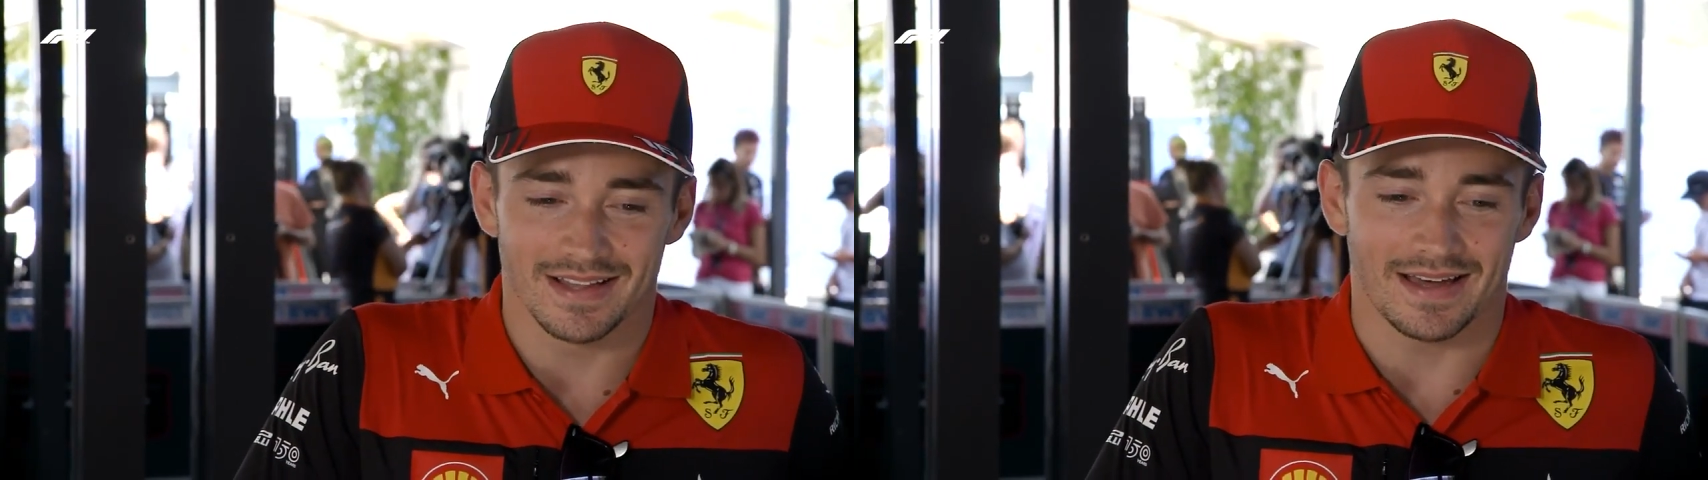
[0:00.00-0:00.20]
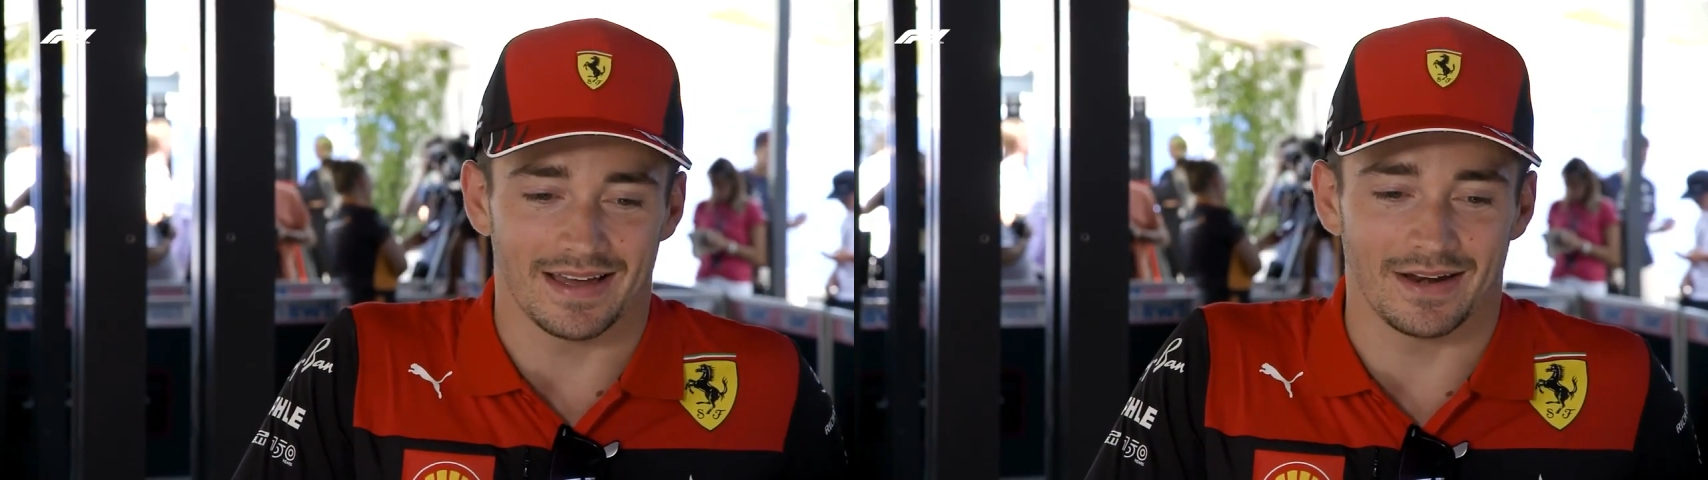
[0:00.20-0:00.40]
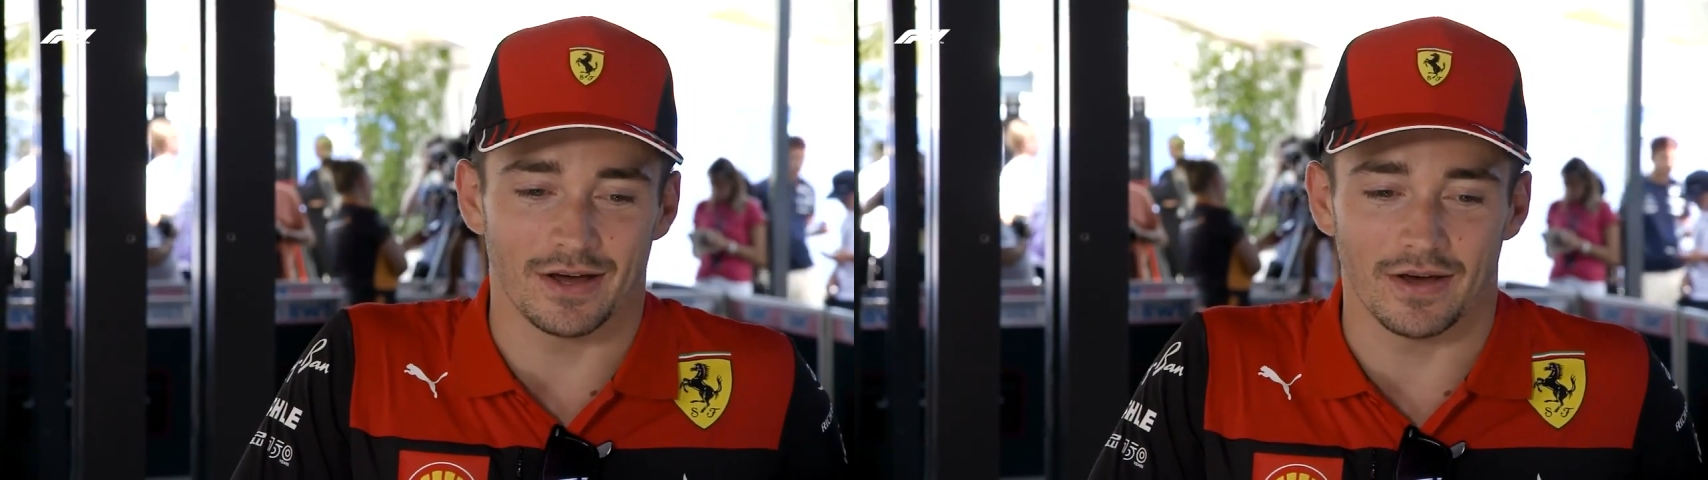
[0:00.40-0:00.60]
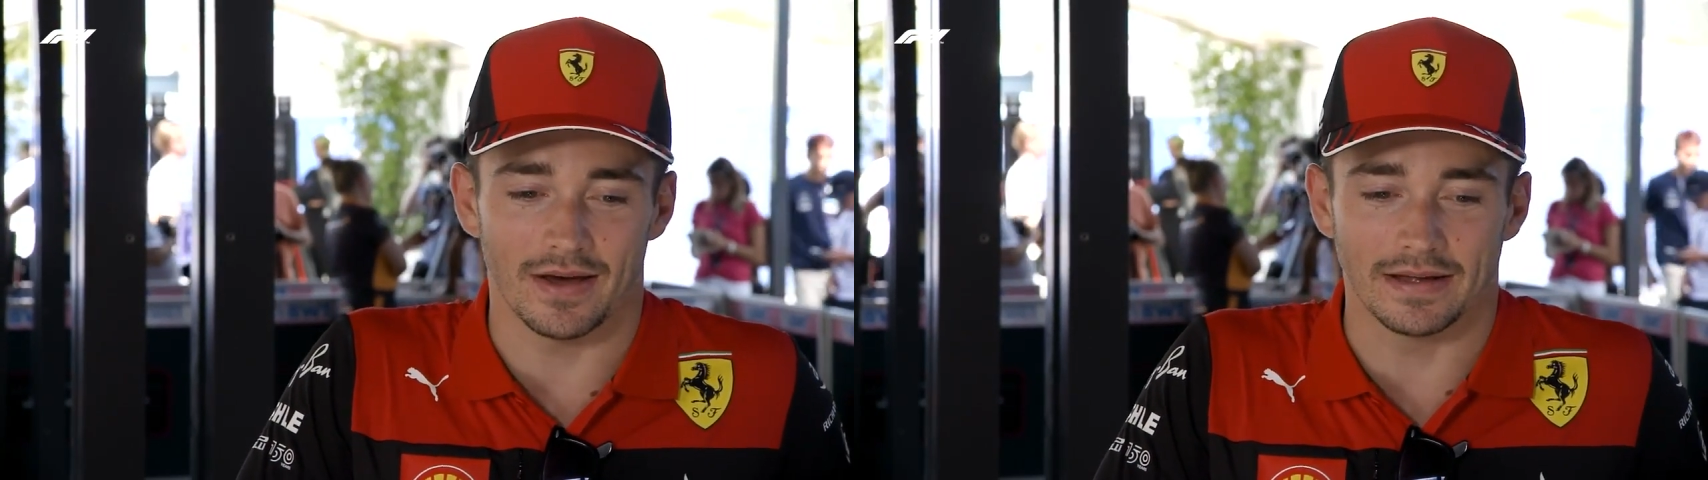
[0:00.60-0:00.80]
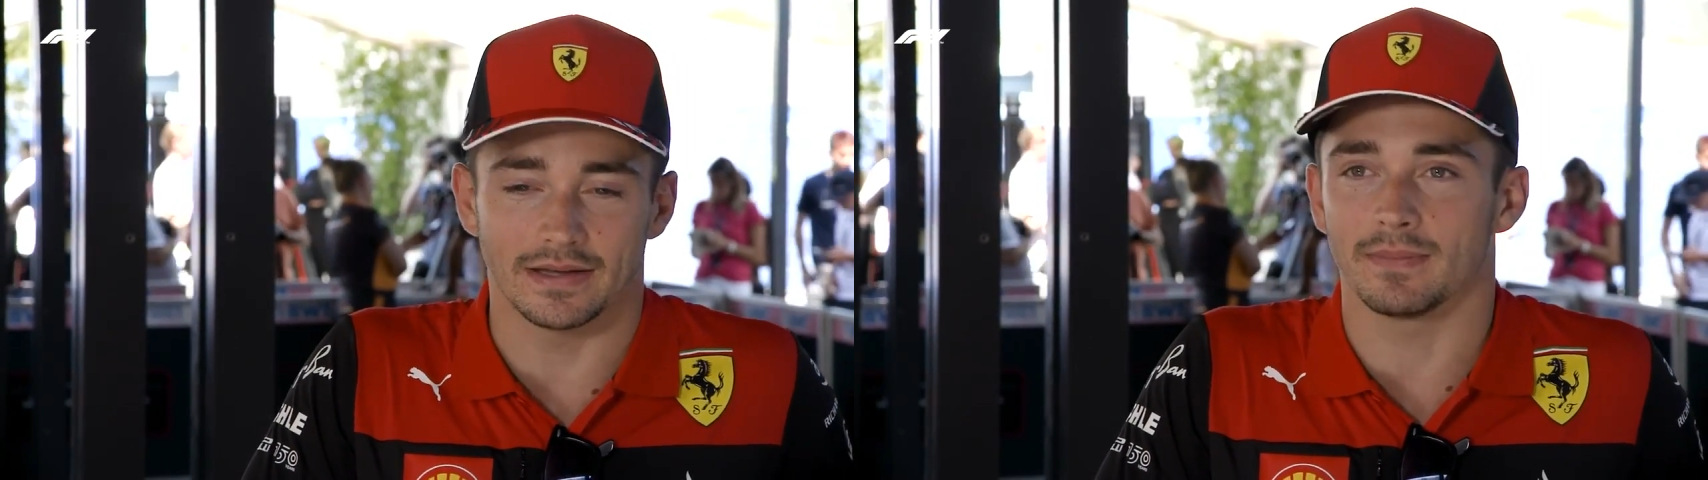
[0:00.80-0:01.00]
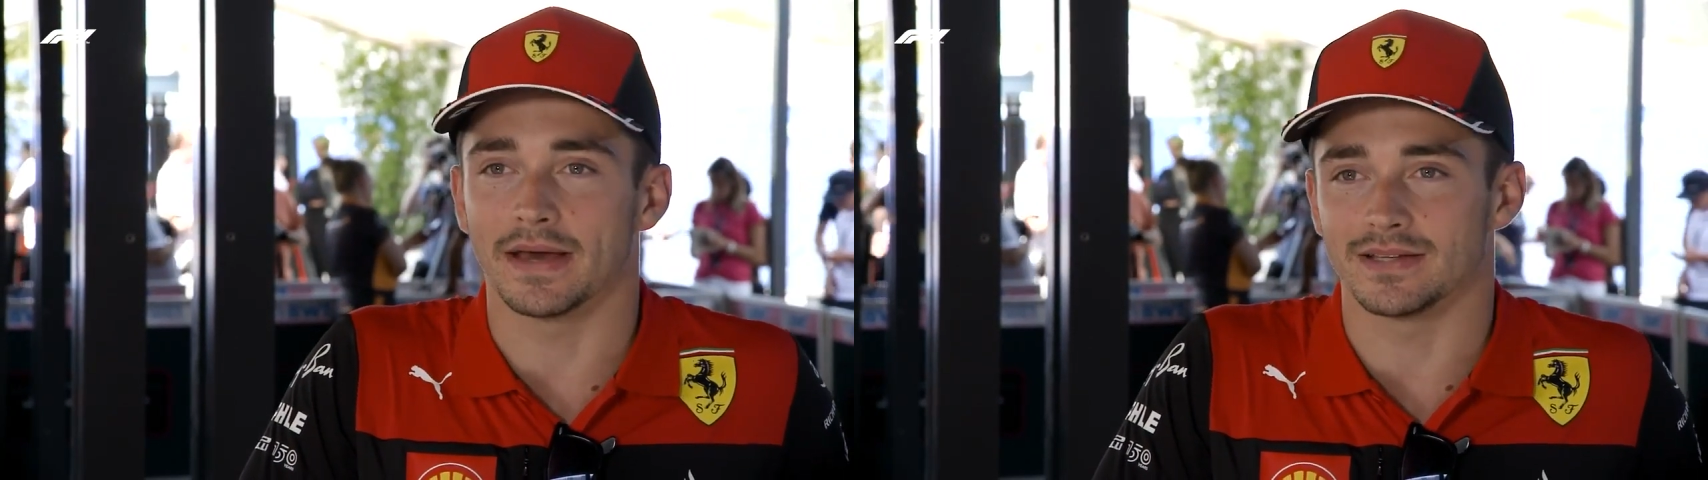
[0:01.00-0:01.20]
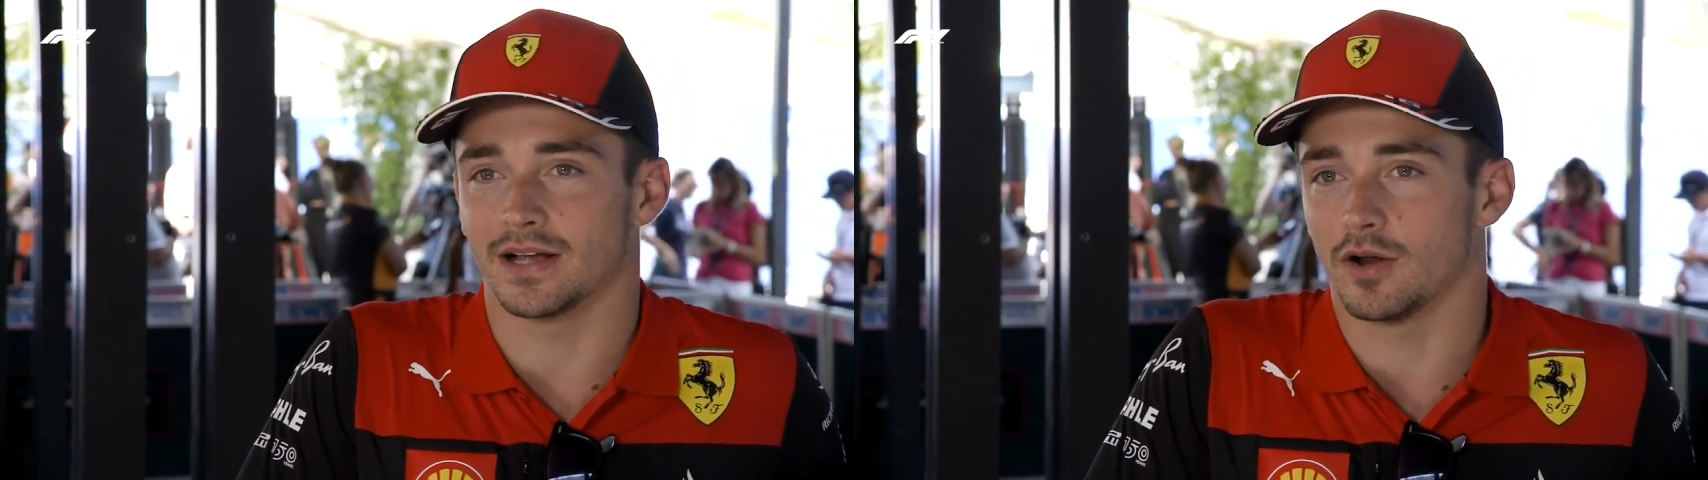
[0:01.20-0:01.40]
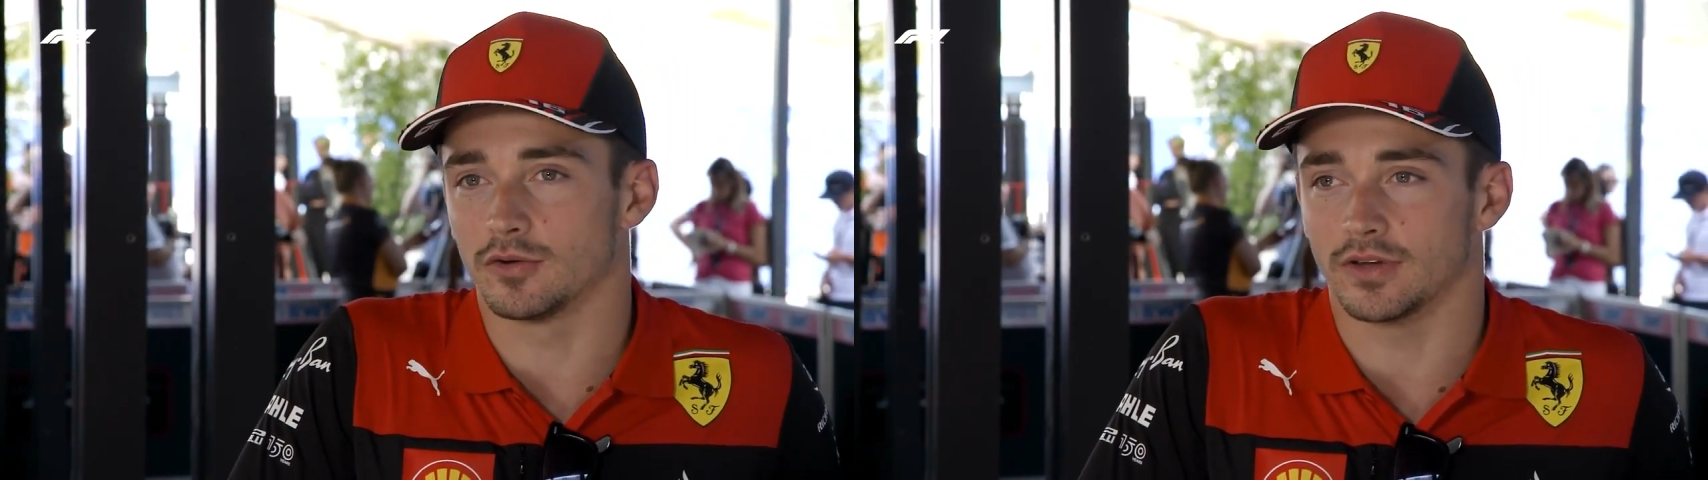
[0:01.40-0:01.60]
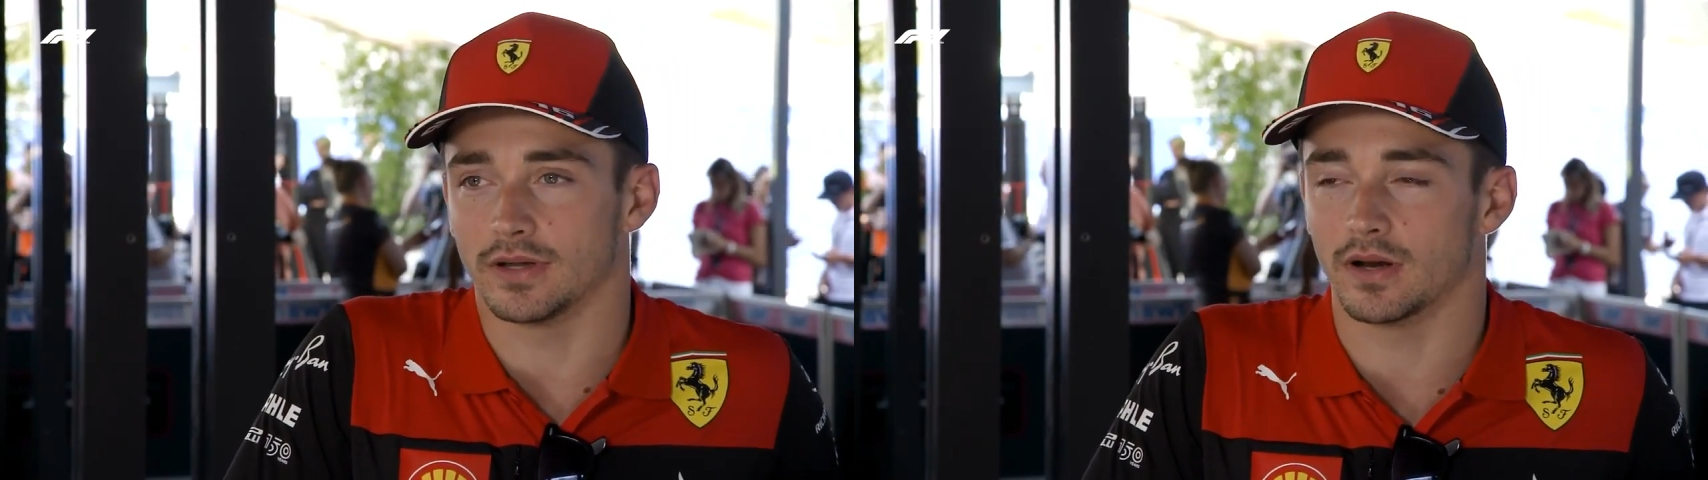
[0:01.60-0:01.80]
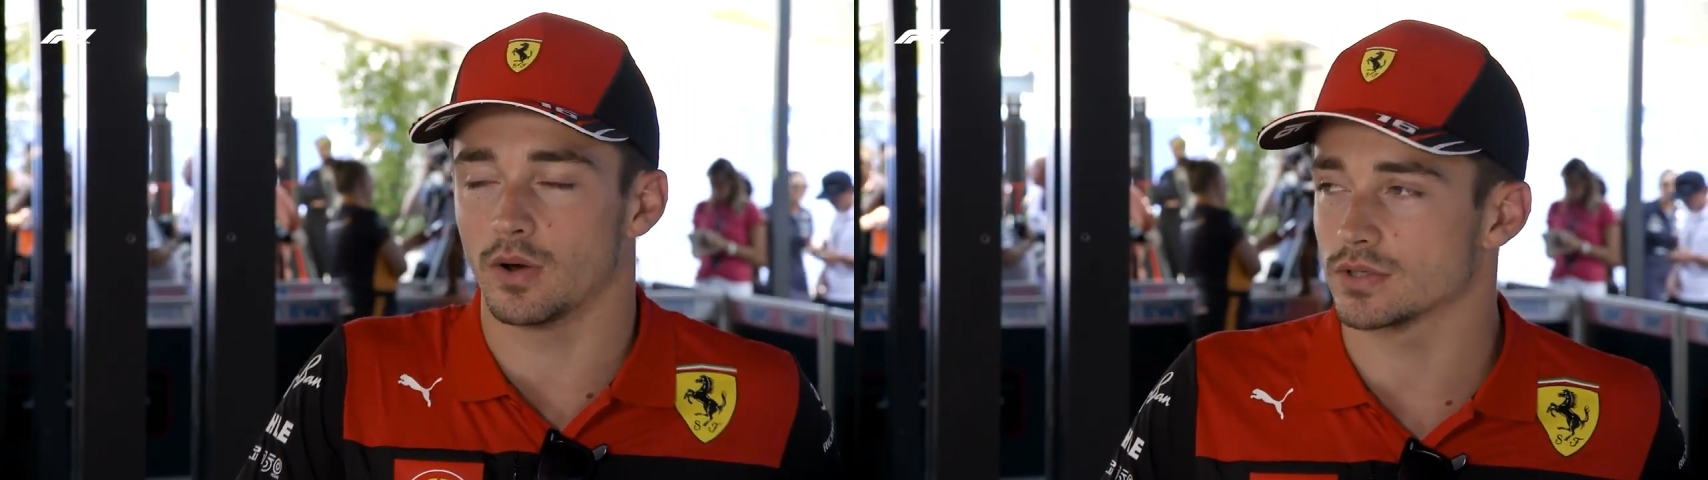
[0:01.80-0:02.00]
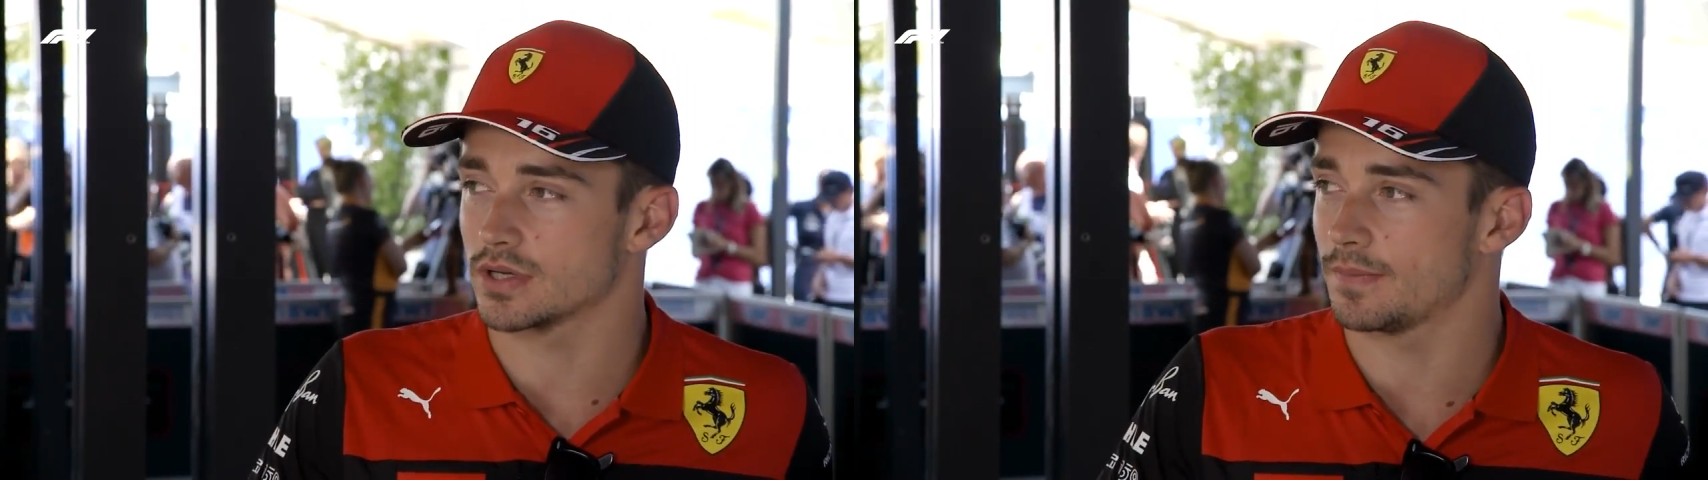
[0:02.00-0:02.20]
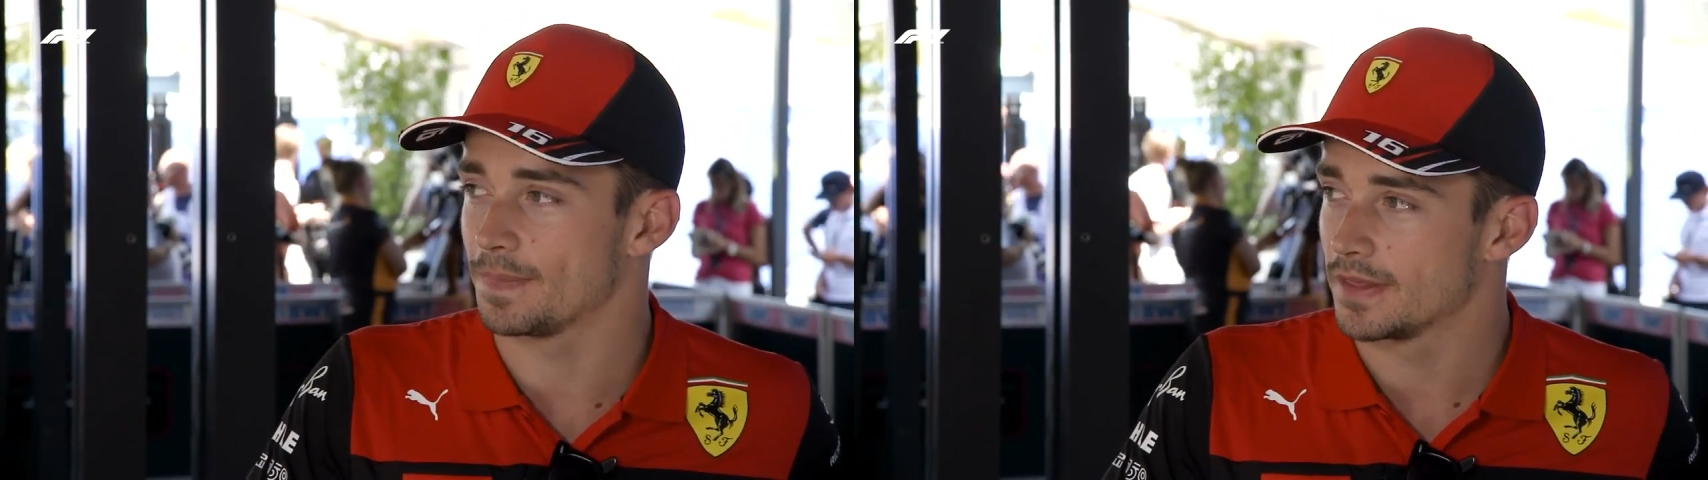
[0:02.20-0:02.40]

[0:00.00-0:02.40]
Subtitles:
and keep getting closer and closer.